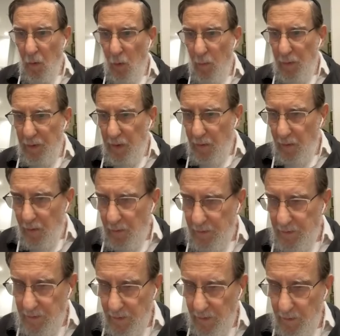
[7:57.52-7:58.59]
Ubiyira
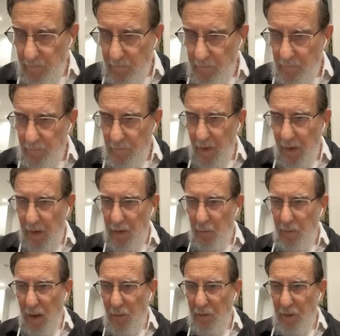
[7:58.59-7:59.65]
kasi, and
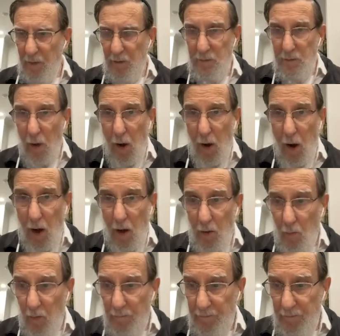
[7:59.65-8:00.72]
about his awe
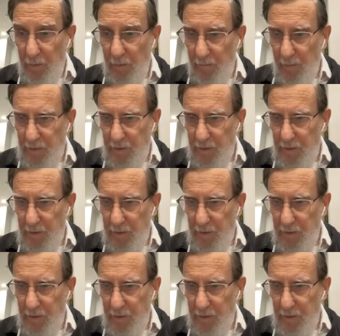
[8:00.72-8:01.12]
or fear of